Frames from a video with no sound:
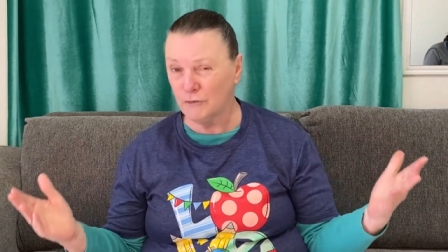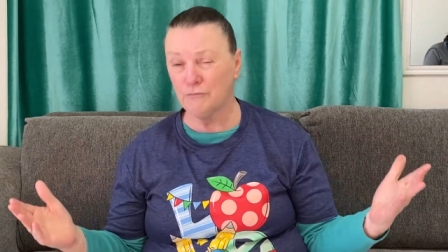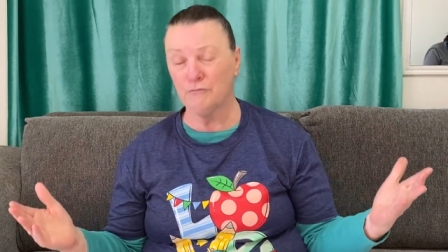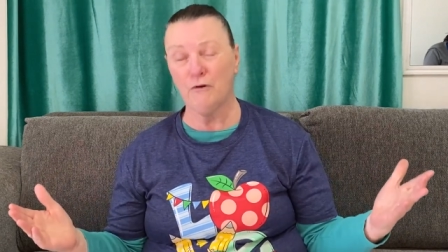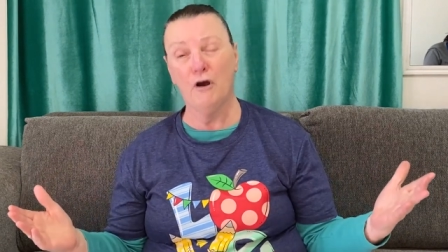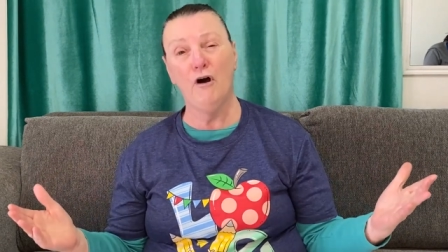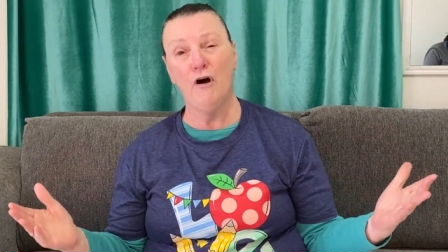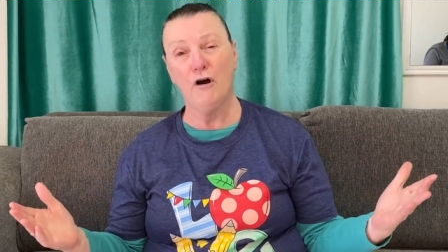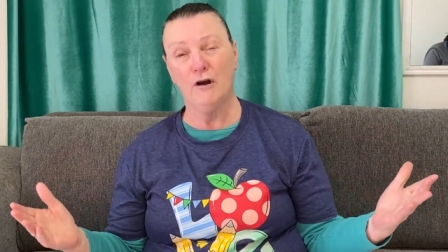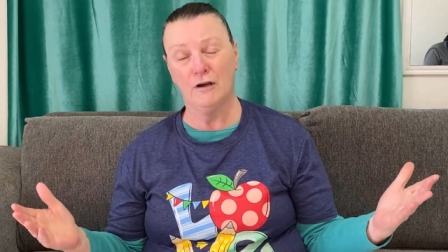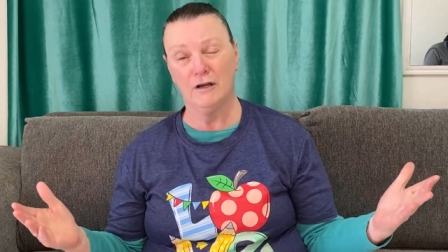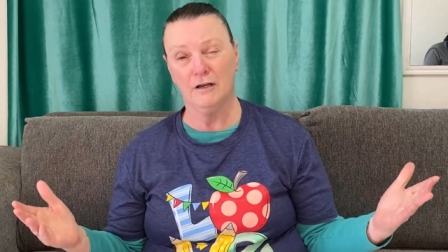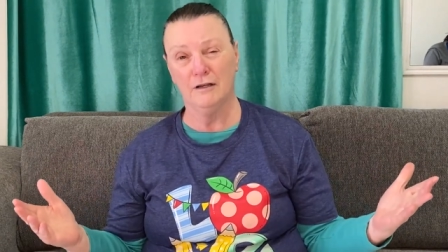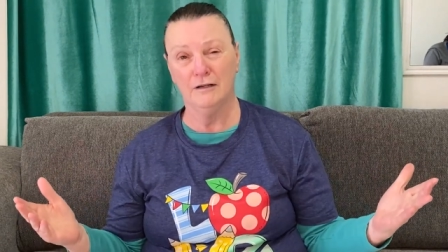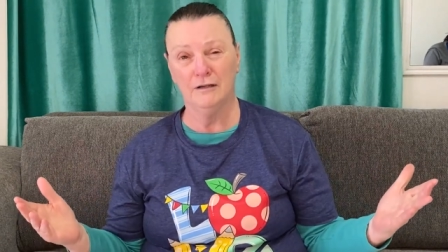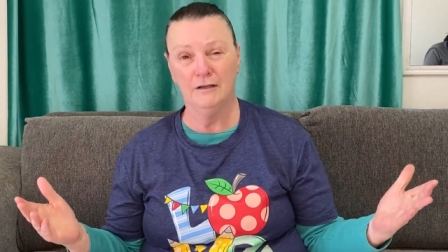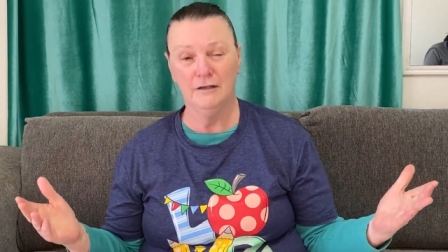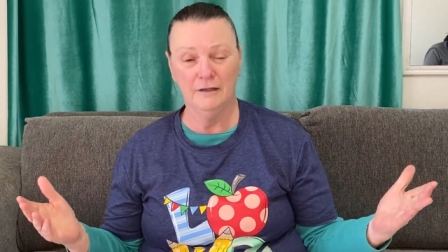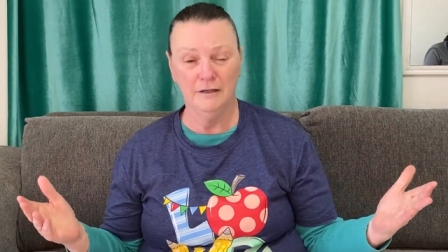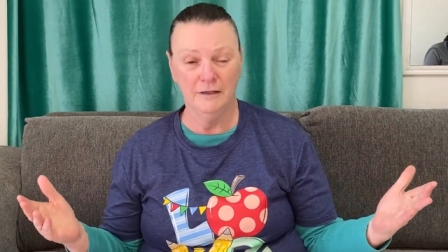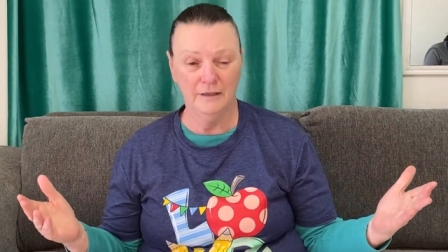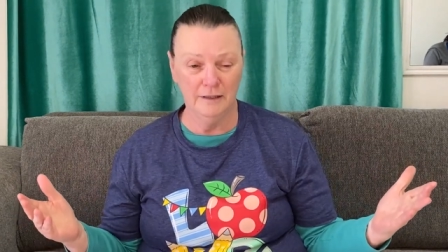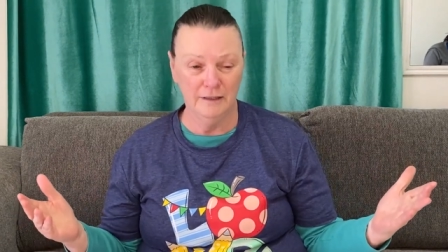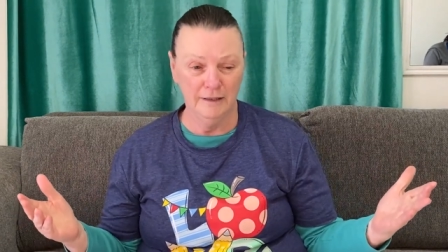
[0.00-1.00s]
wrong.
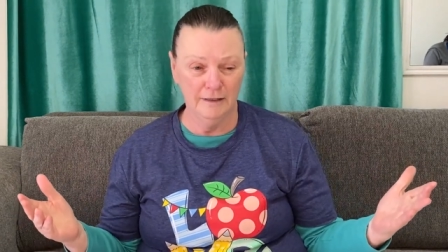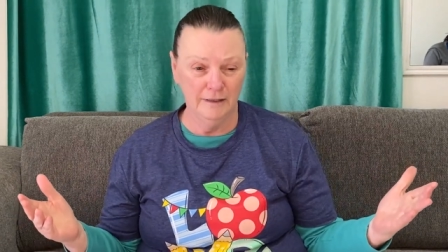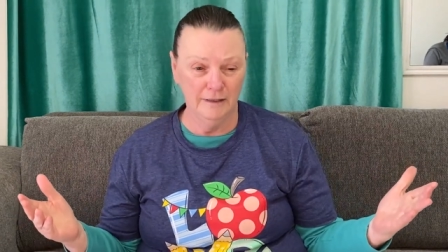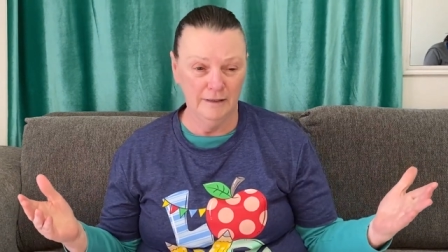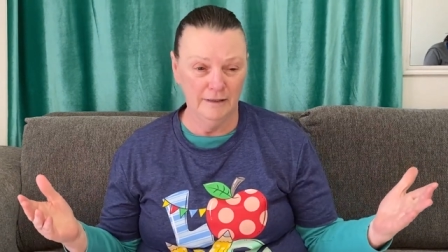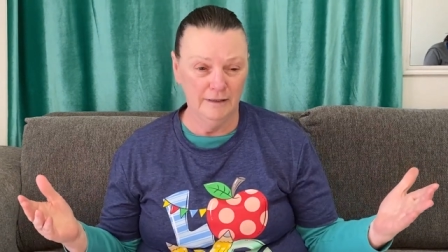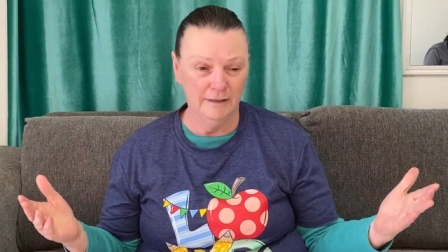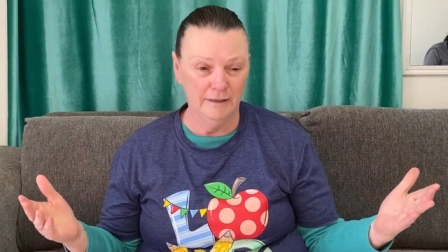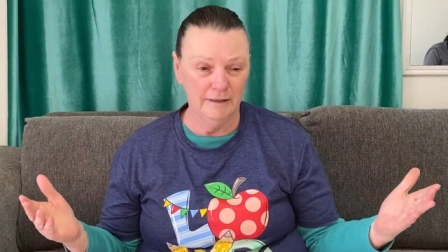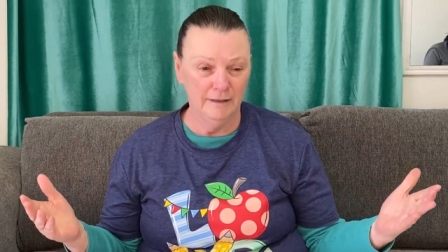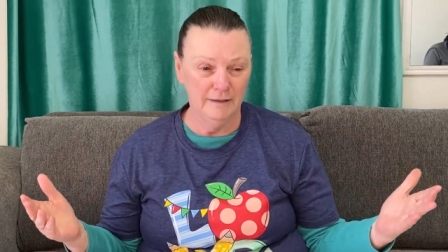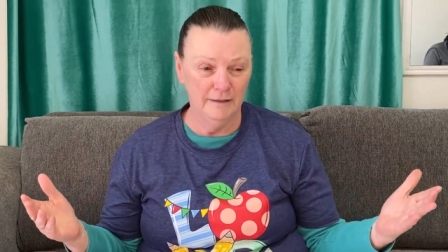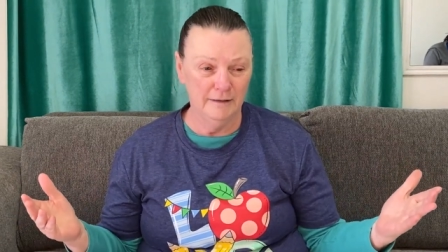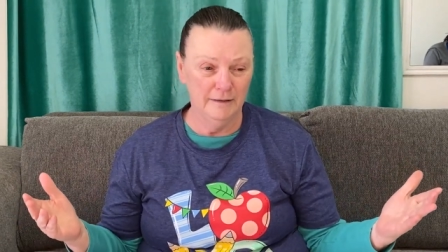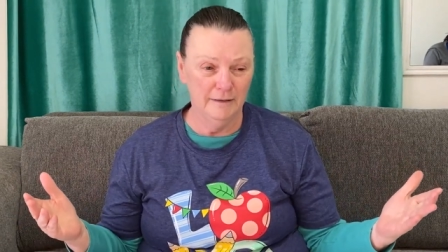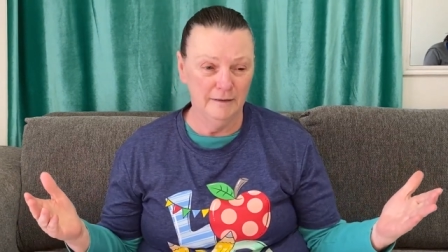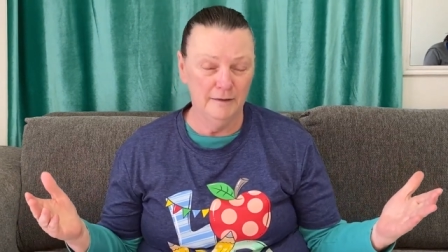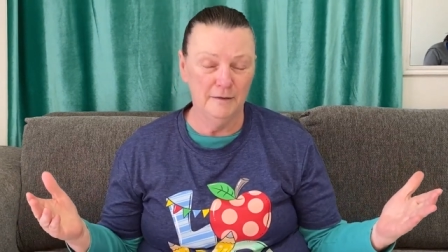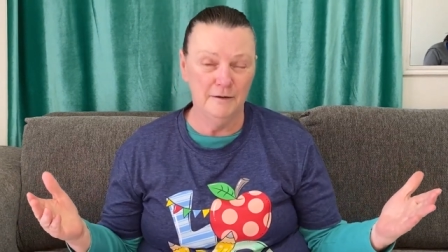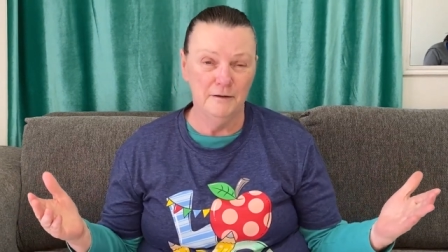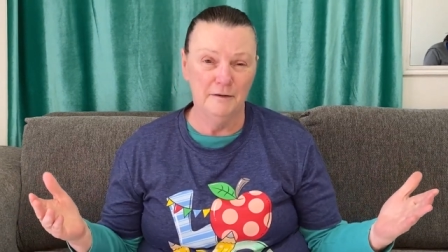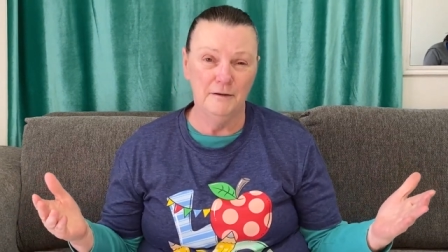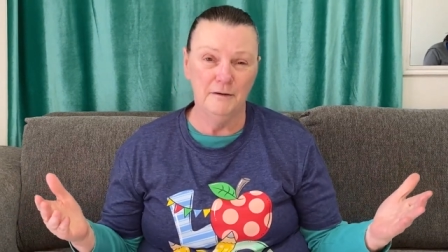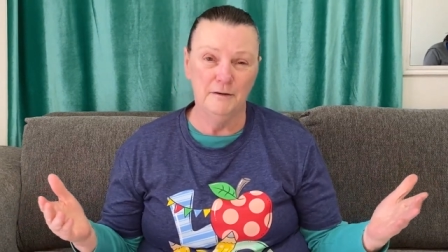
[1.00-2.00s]

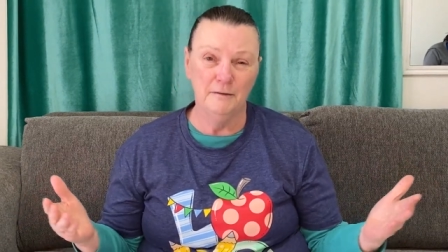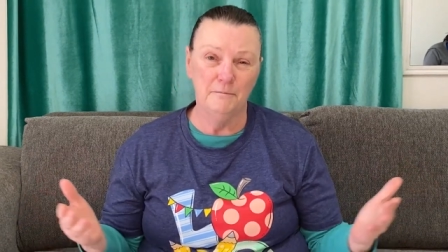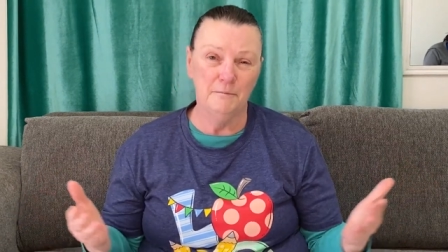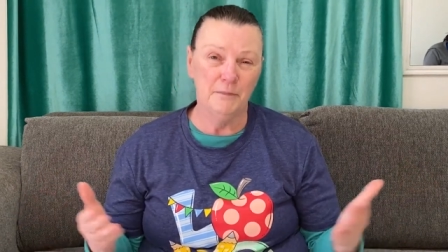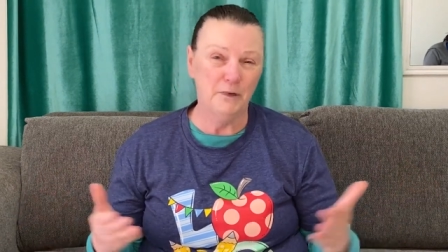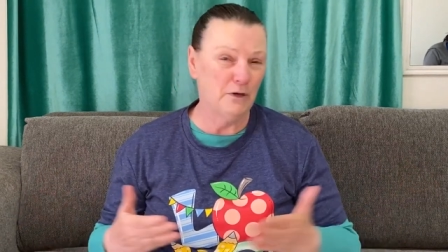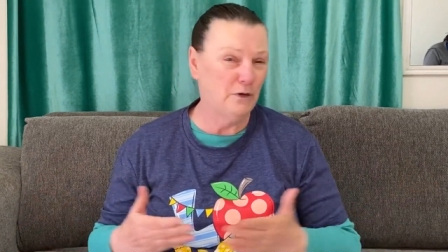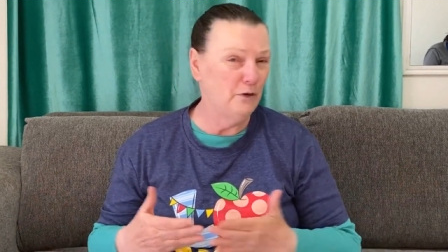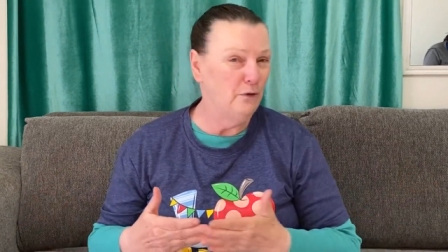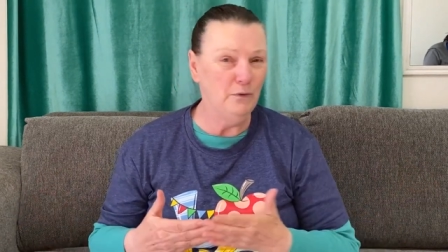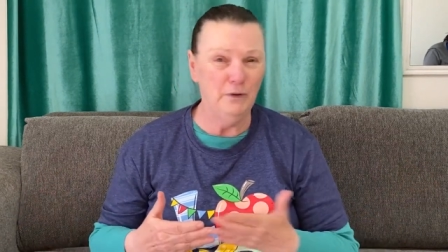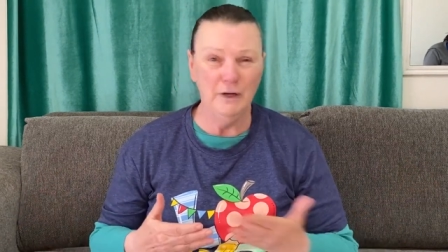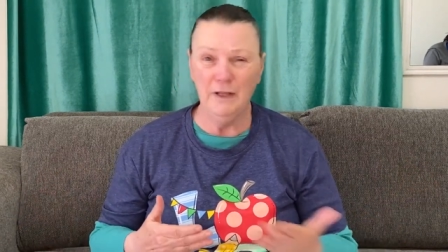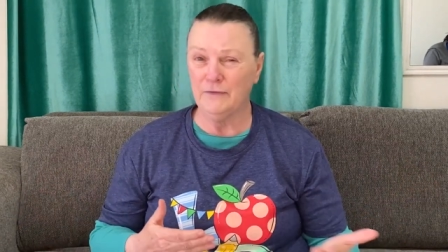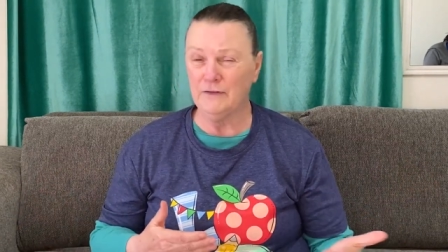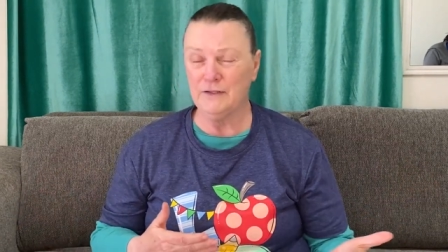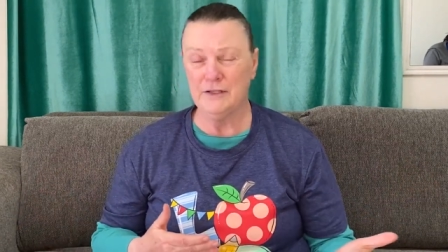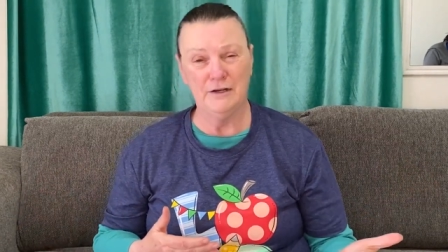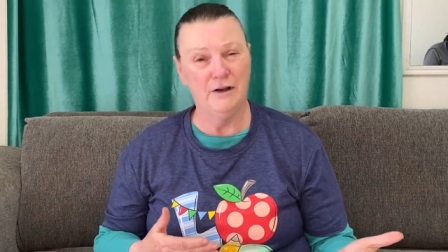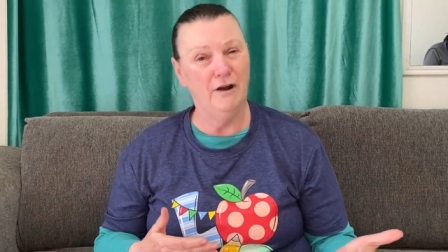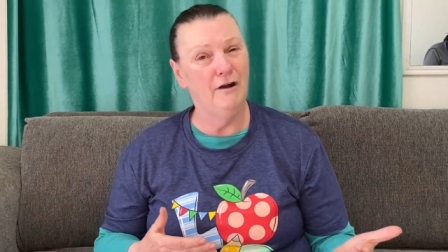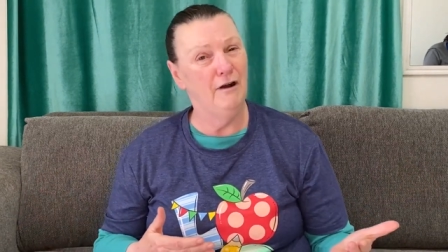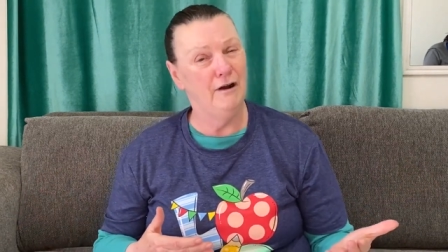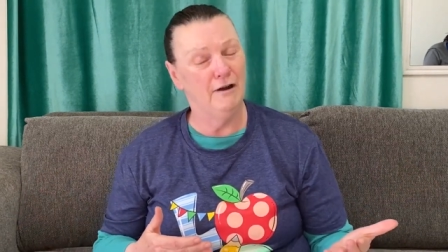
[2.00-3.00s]
But who loves
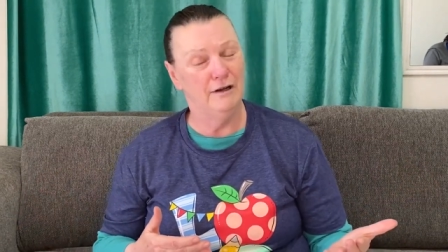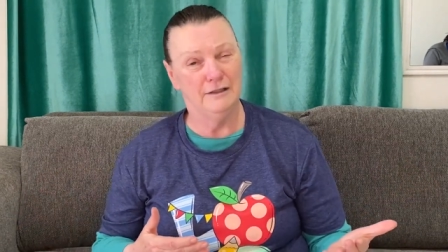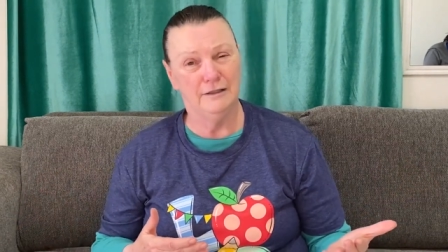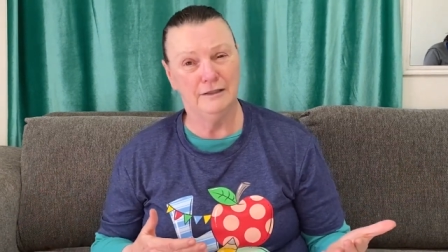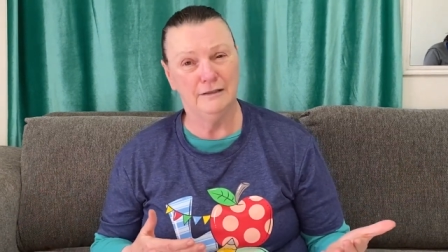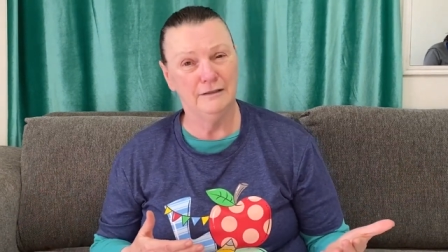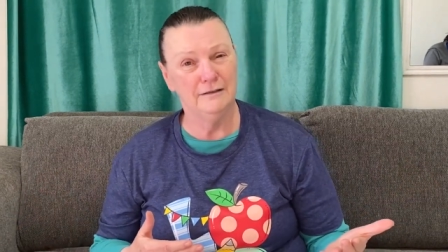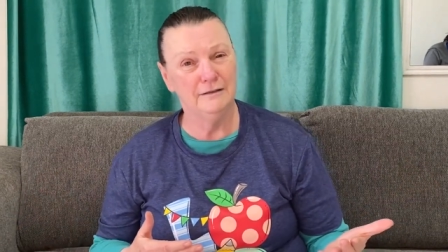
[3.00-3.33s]
God?